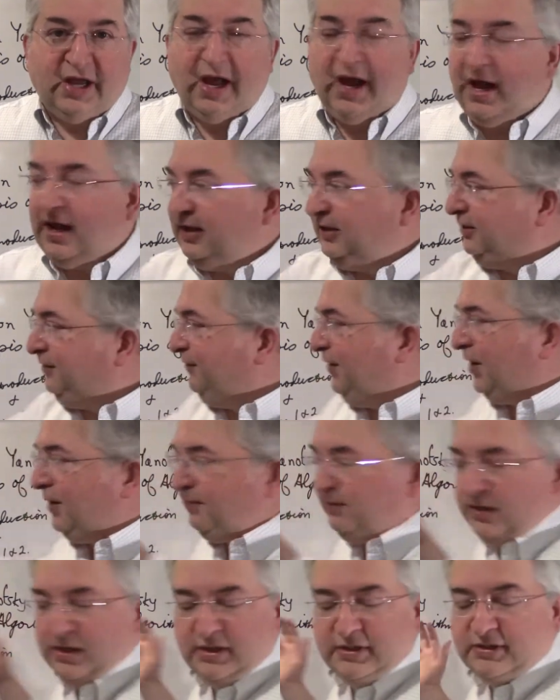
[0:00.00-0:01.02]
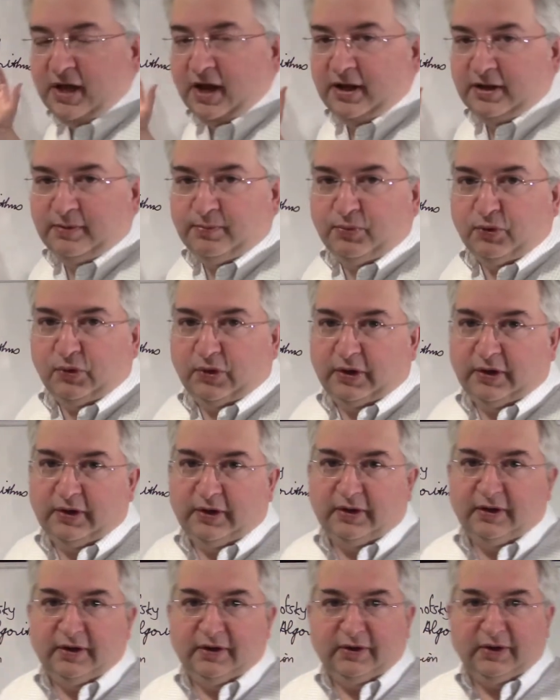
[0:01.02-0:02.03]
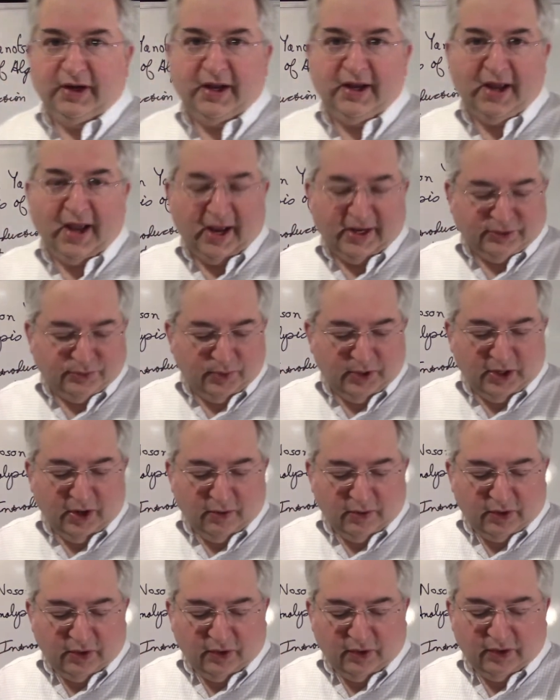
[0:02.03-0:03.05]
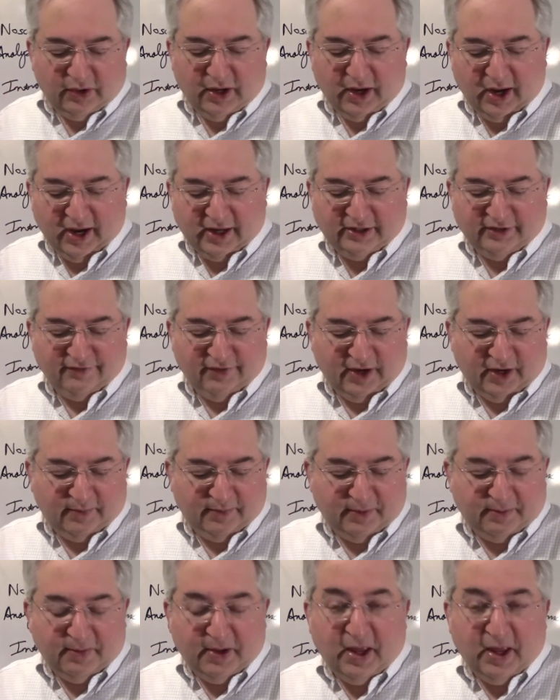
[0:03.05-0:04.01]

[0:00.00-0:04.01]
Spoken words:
I develop things on the board. Okay? As we go along, I develop them.